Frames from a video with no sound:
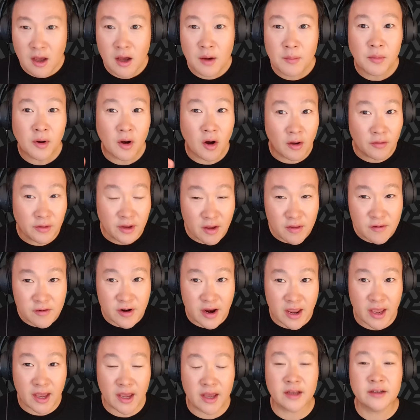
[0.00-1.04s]
While on the other
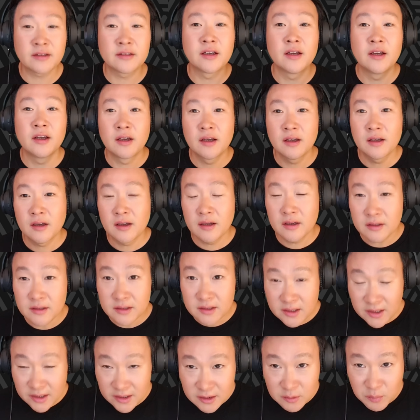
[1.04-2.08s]
hand,
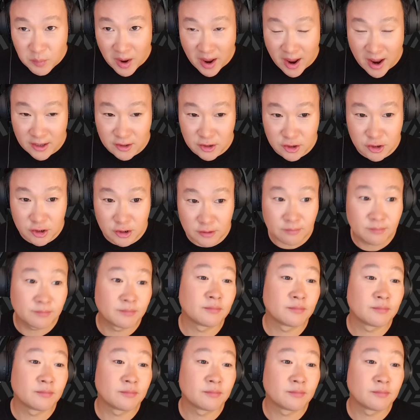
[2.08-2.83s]
Dispatch,